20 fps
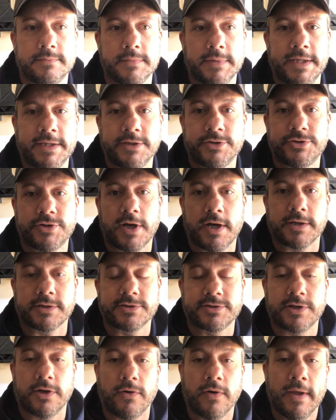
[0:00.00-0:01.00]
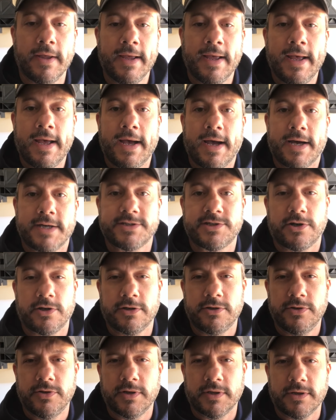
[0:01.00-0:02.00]
in the truck, so I
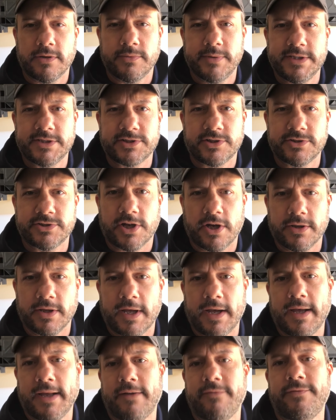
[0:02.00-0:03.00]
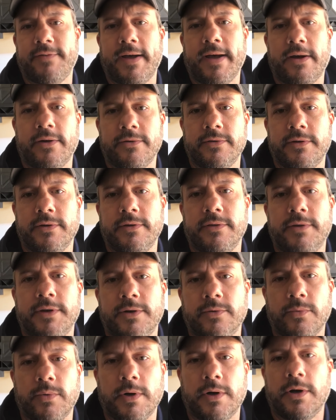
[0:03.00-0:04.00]
started doing a little research online. I found
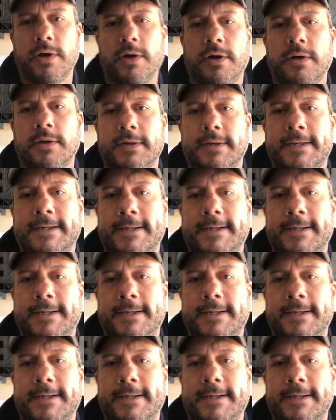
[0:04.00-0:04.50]
there were